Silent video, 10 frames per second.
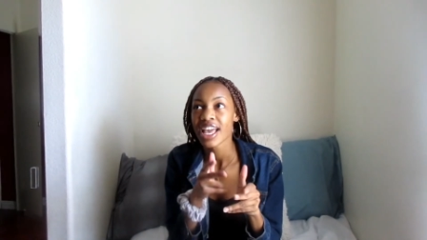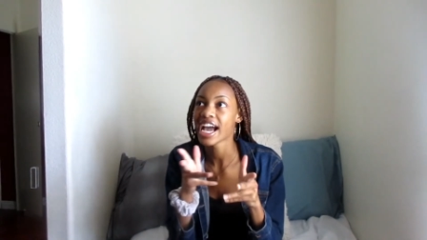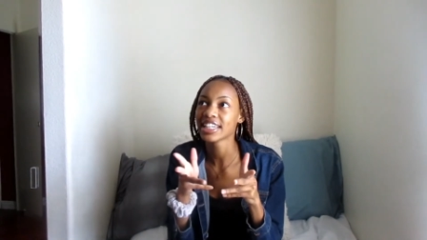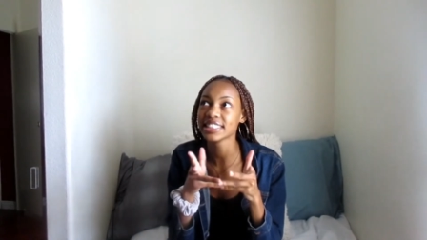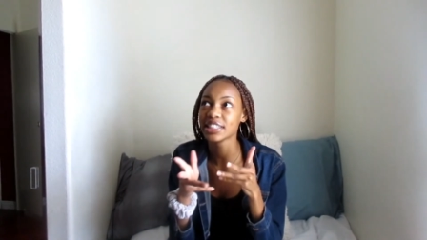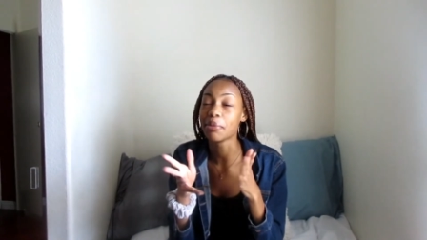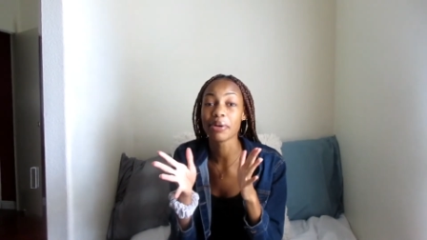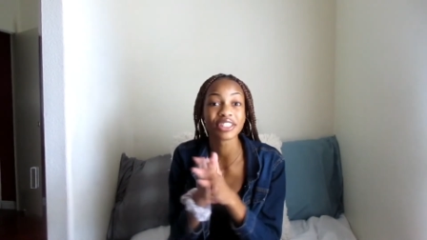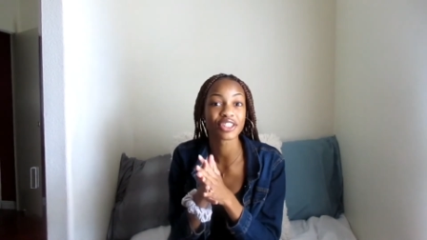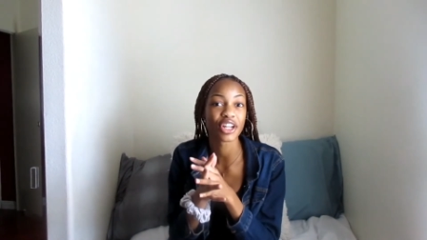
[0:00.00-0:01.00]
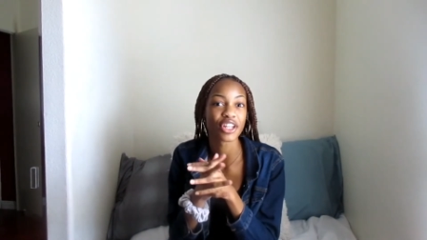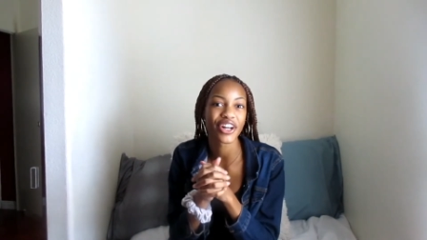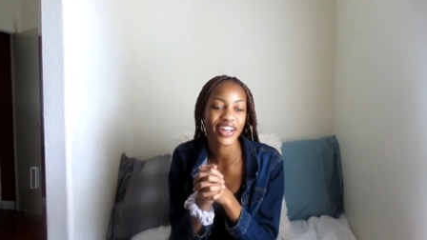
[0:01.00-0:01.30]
Actually, no, I'm pretty sure none of y'all